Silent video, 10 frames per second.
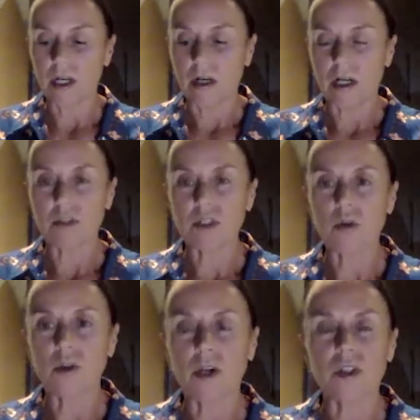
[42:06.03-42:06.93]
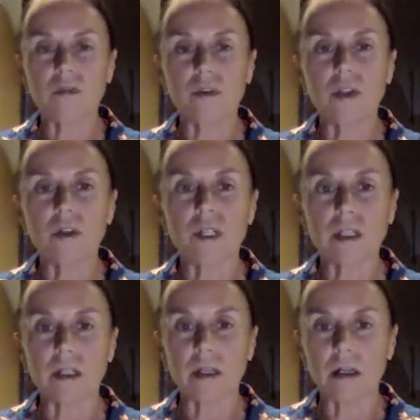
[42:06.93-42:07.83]
I'm sure those of you
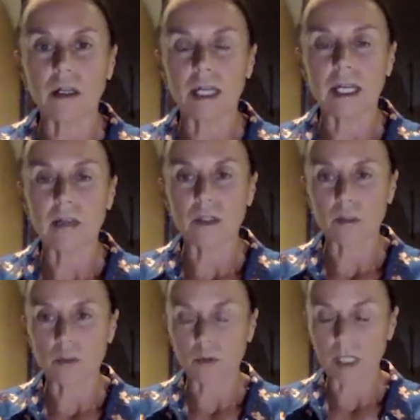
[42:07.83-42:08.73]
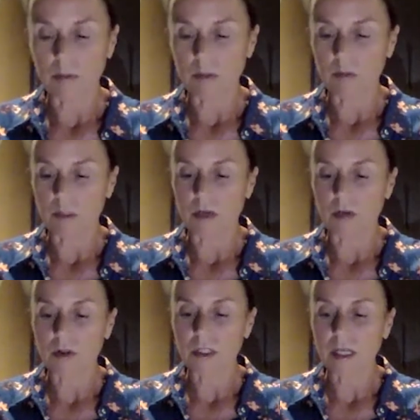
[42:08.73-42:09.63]
using accountants or bookkeepers will be
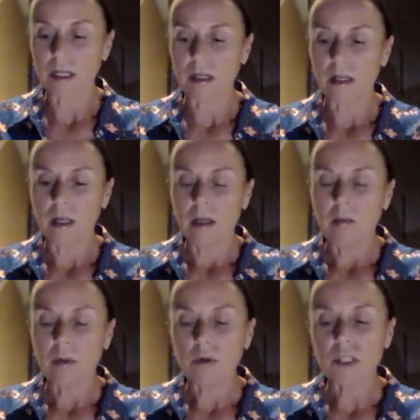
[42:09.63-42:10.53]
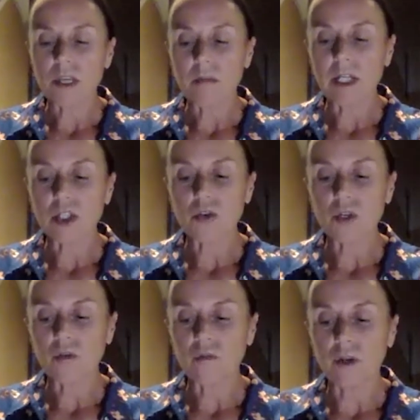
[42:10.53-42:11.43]
across that. But also make sure
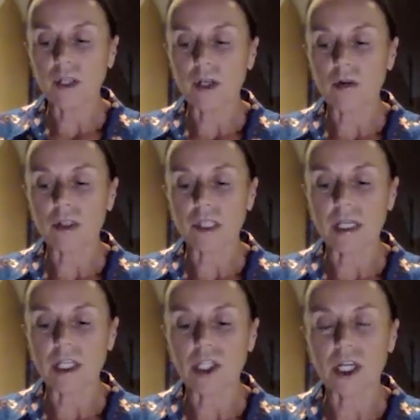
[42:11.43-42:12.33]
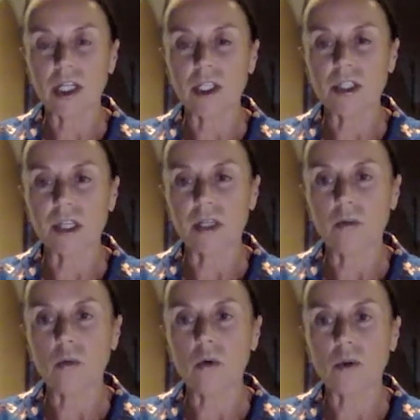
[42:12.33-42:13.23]
you're fully across any changes in
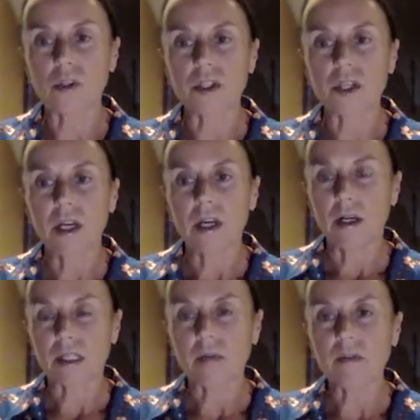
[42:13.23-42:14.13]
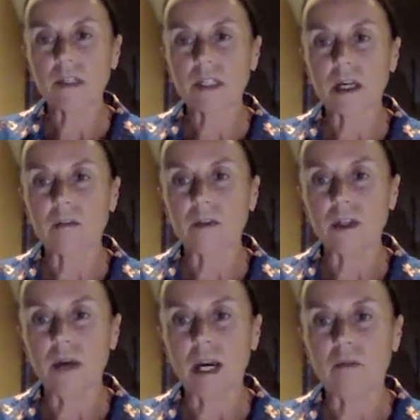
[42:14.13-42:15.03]
awards. Some of the staff that
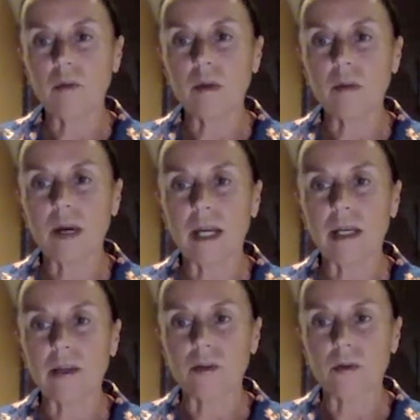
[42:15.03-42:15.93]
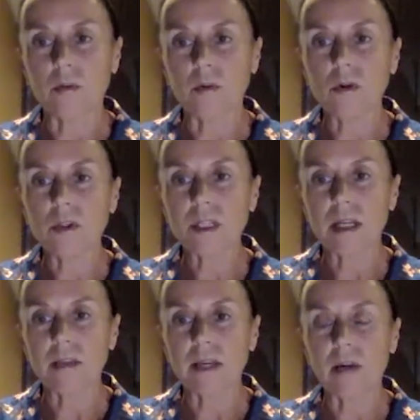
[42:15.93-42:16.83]
you have will be paid under awards,
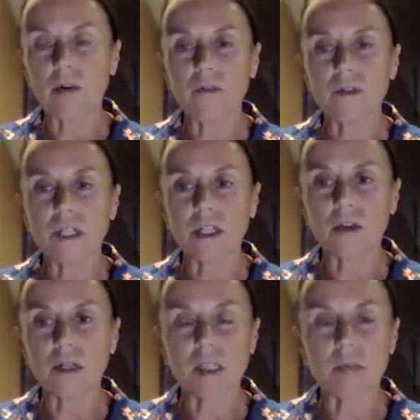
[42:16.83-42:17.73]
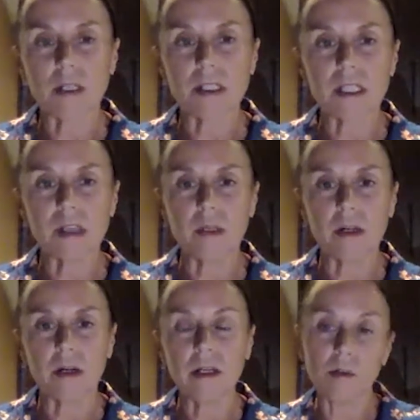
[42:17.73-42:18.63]
and they are often increased by
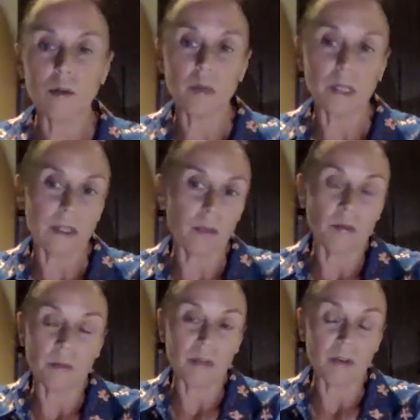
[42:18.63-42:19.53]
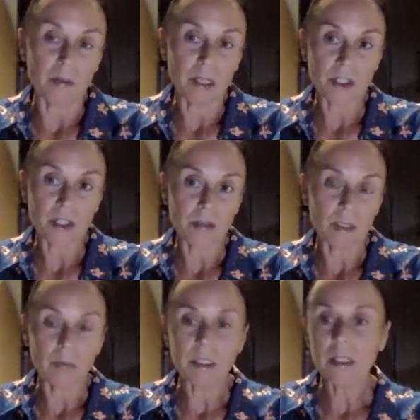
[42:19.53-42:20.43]
CPI, albeit that wouldn't be very much at the
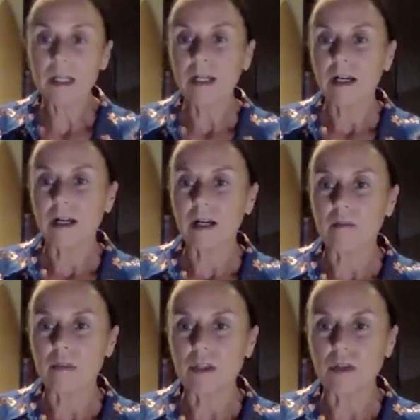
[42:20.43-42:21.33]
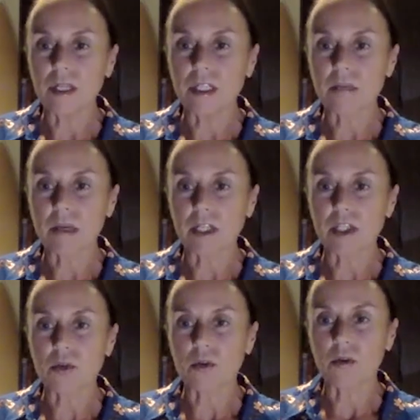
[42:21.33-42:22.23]
moment. You need to make
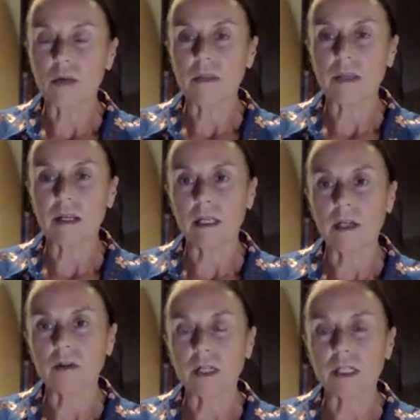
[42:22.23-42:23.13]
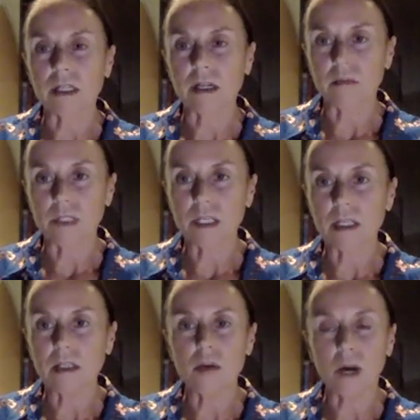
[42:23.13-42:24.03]
sure that when that increase comes
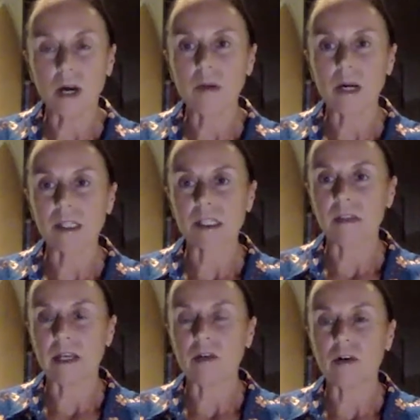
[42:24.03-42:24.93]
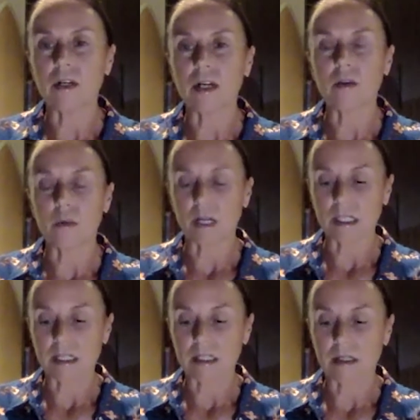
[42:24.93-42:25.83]
in, you are passing that on. Otherwise,
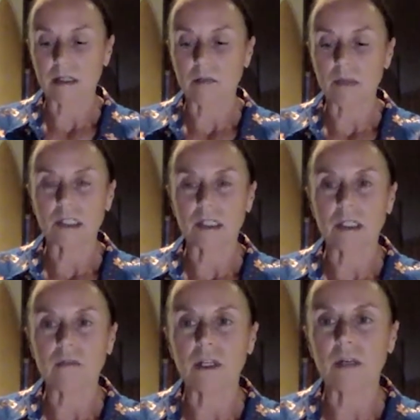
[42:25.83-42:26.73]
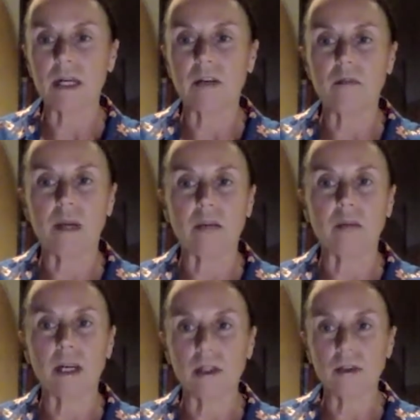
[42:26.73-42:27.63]
that can be a significant amount of back
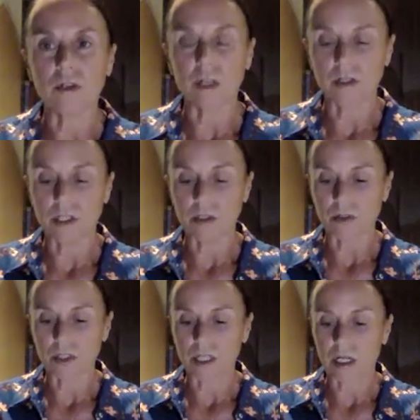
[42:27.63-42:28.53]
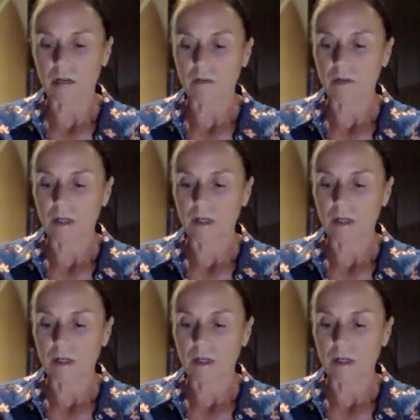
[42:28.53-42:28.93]
pay you could owe to your staff.